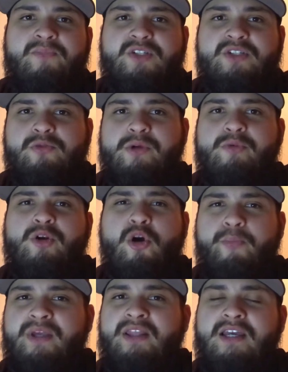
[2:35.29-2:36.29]
So we were
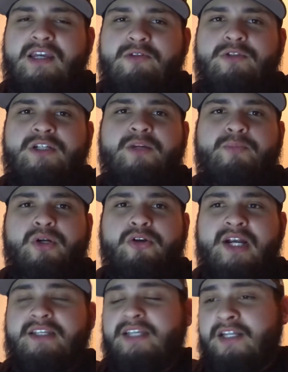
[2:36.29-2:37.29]
hoping that he was going to
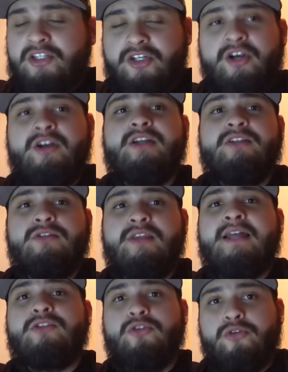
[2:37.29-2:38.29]
progress and turn into
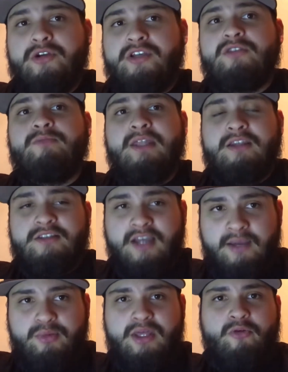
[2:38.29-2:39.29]
that Torrey Smith
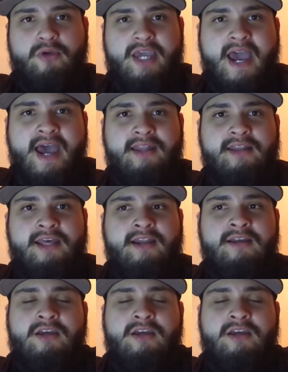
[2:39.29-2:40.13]
type that we had.